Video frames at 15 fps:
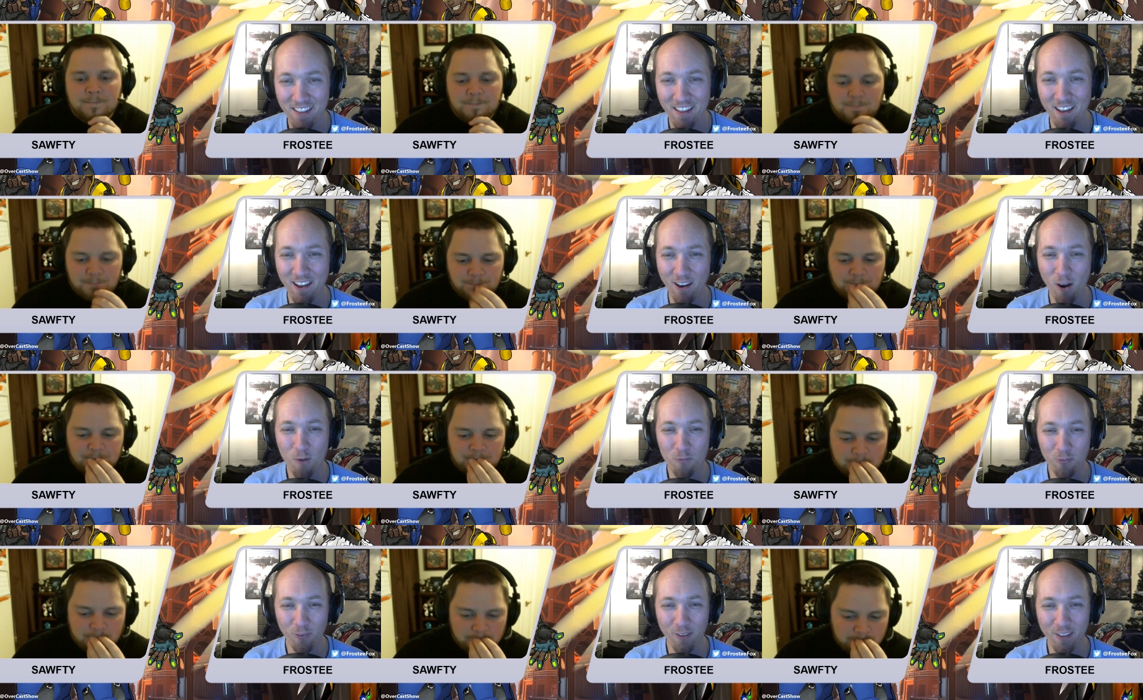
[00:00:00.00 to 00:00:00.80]
Speaker 1: Uh,
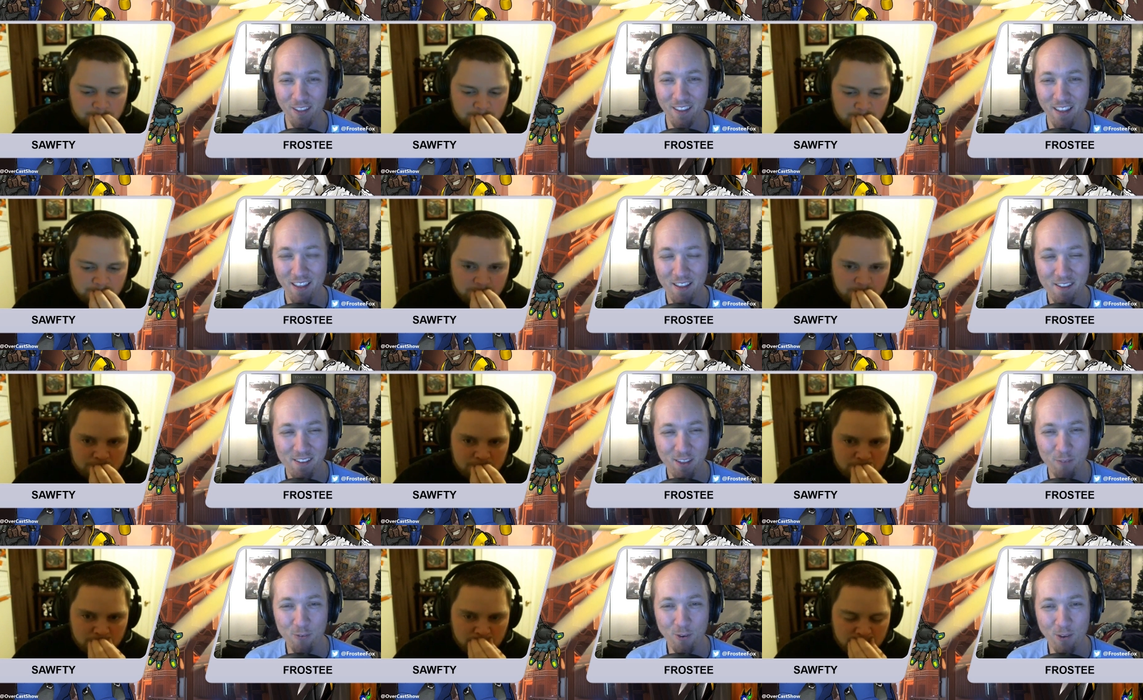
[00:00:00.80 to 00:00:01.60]
hopefully,
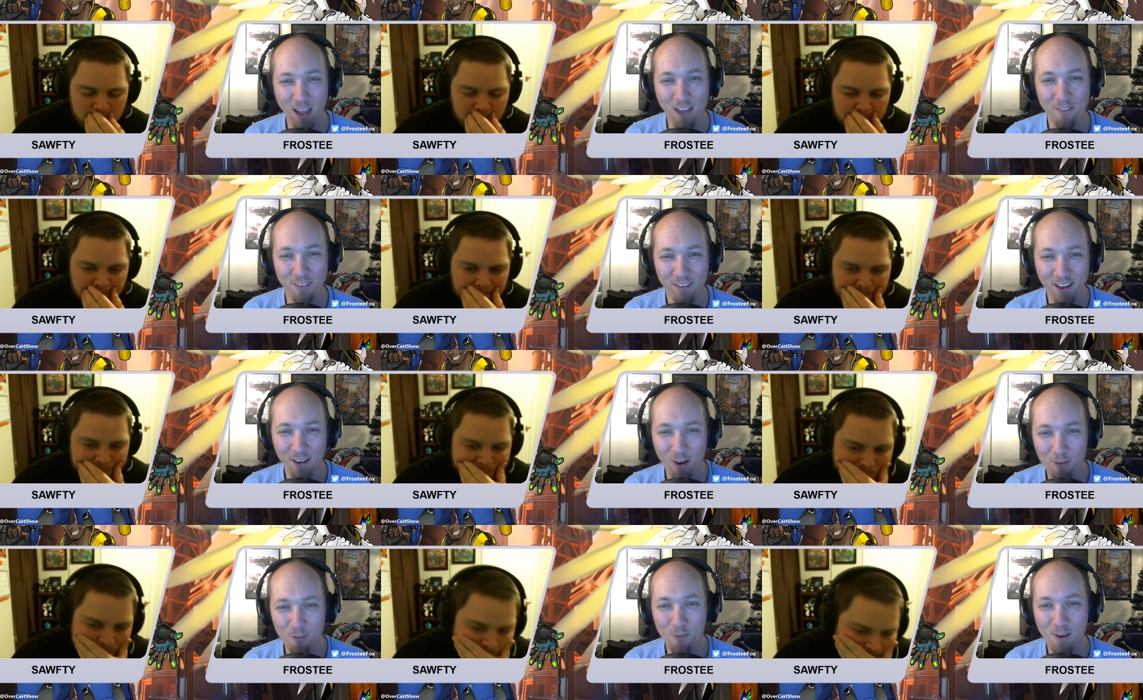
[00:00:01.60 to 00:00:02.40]
if you haven't got
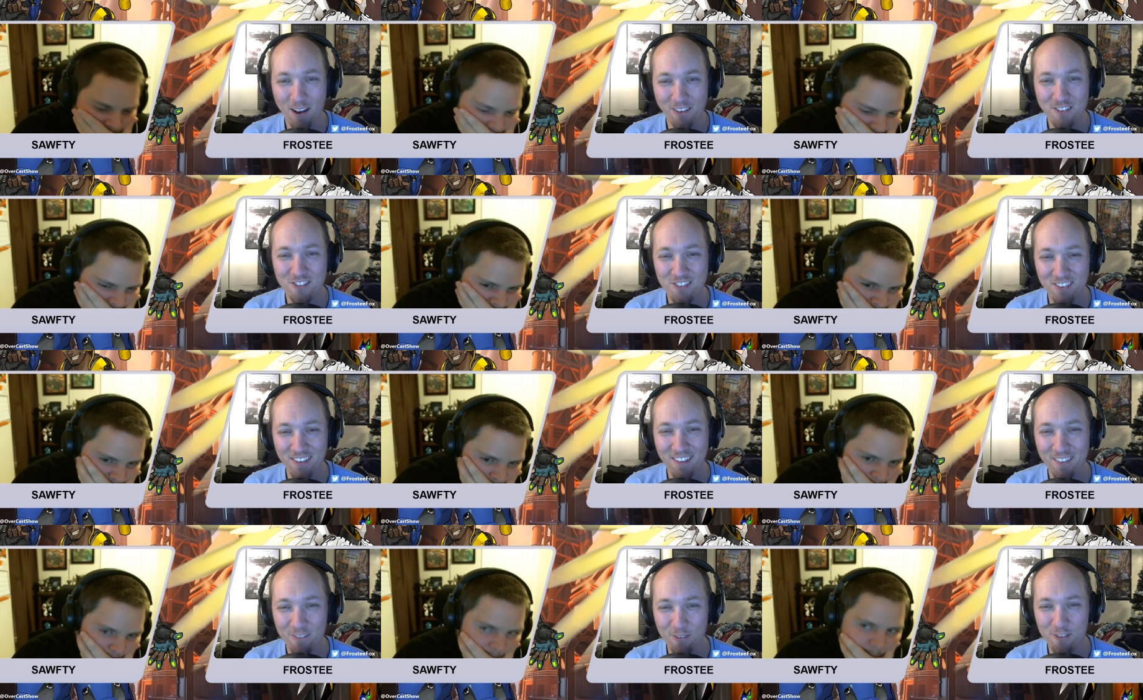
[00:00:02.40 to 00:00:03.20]
Overwatch,
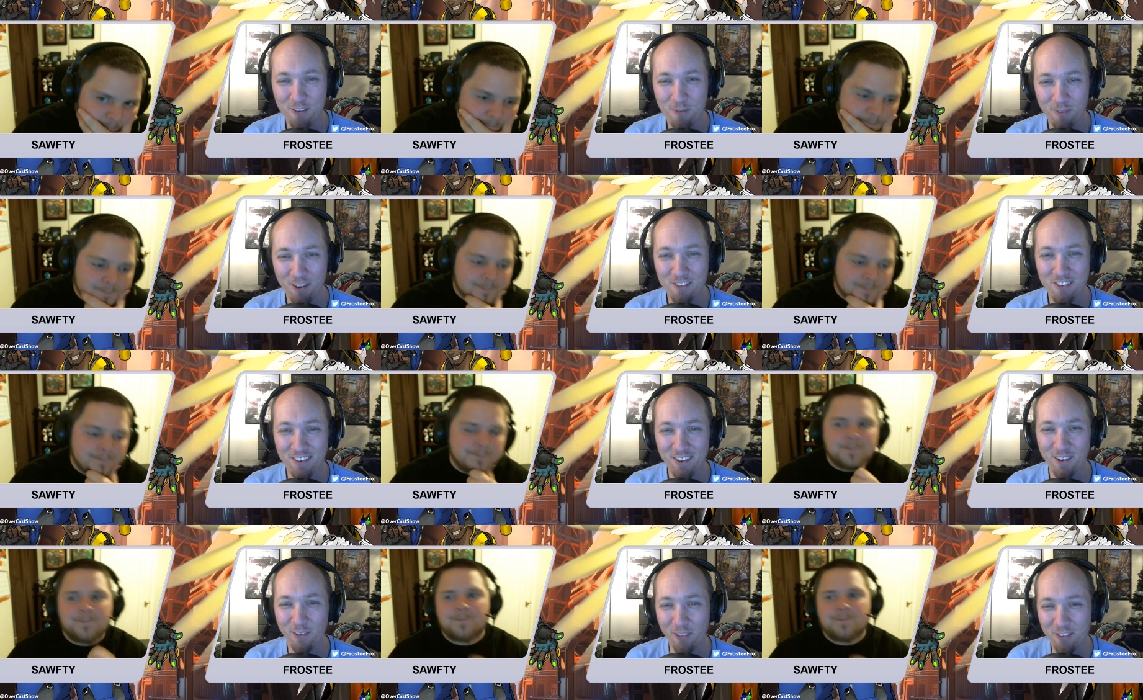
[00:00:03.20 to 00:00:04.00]
for some reason
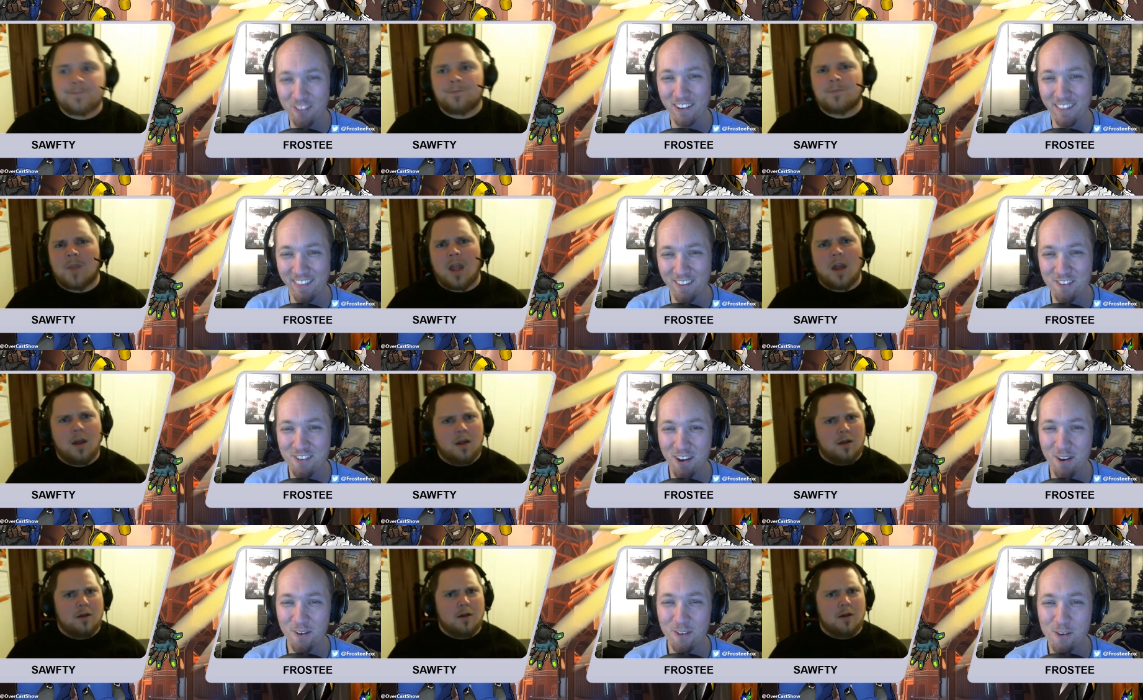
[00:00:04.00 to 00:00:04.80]
and you're listening to the
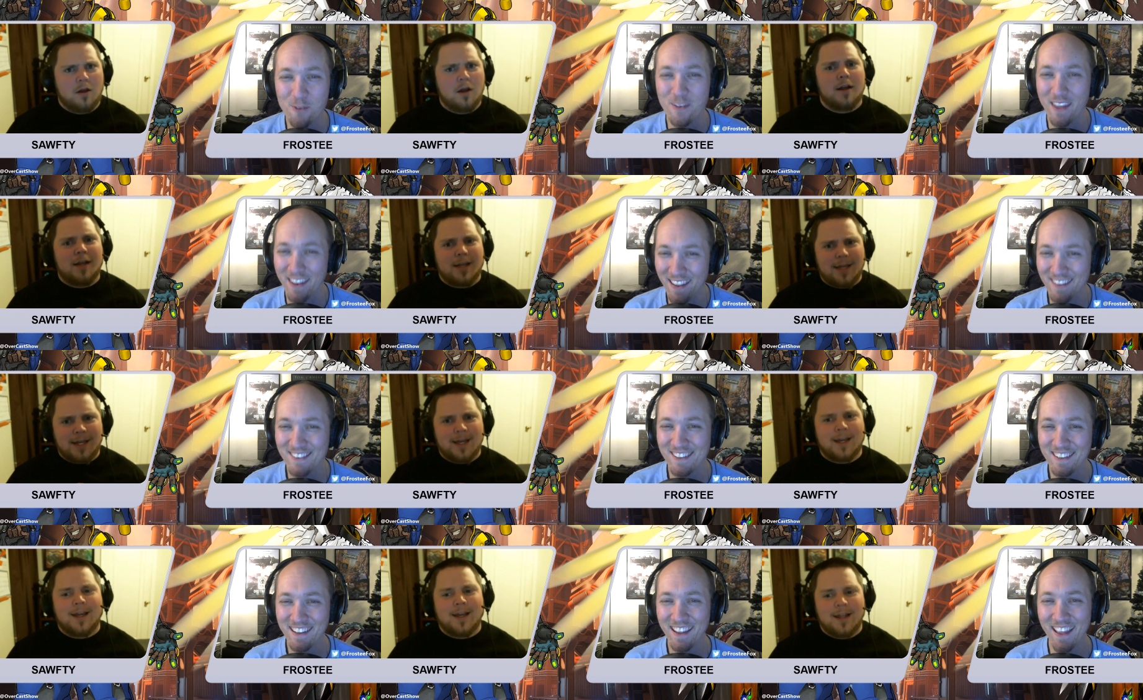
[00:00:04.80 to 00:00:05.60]
show, you get it.
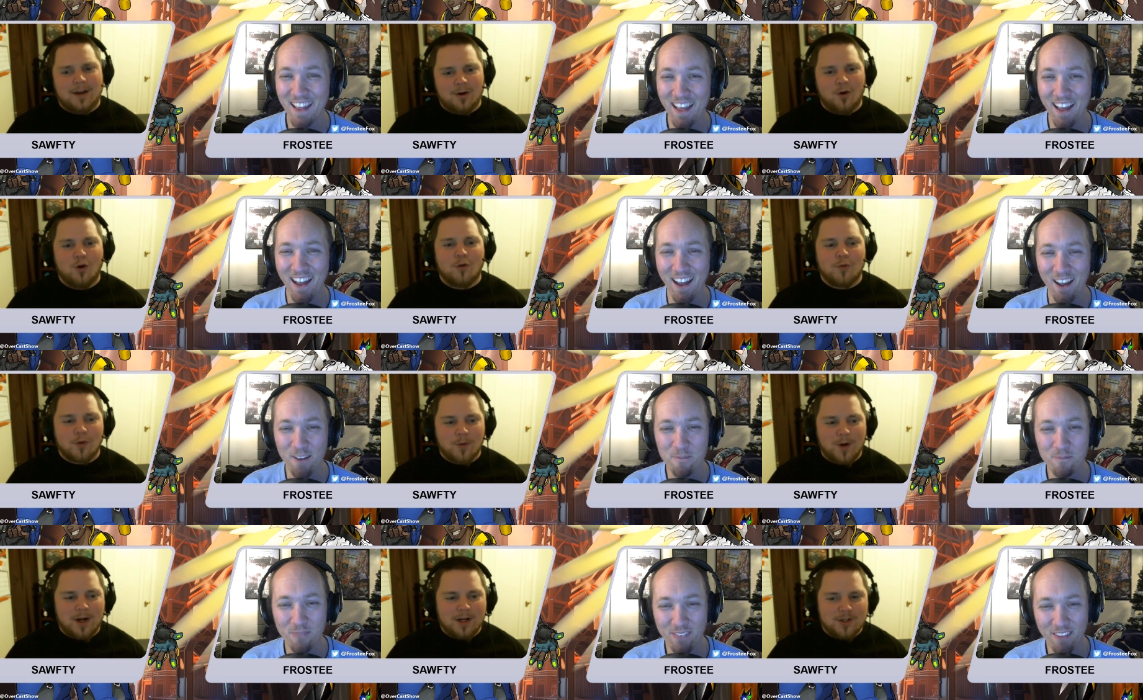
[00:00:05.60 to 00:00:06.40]
Yeah,
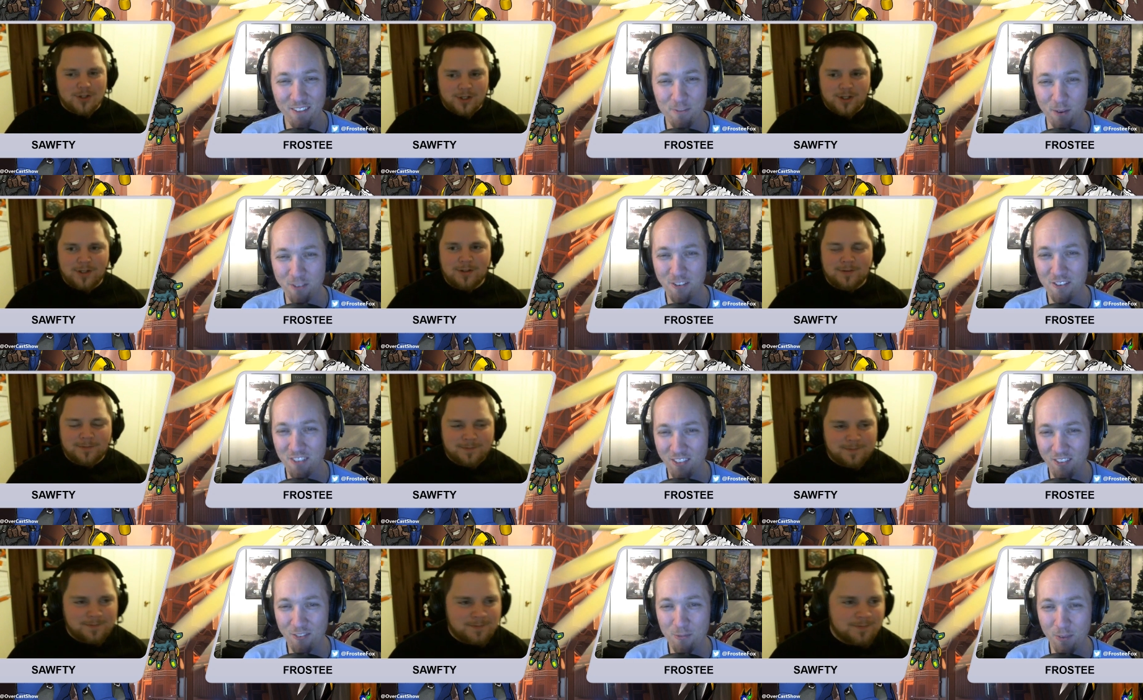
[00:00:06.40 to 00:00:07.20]
uh, especially since it's really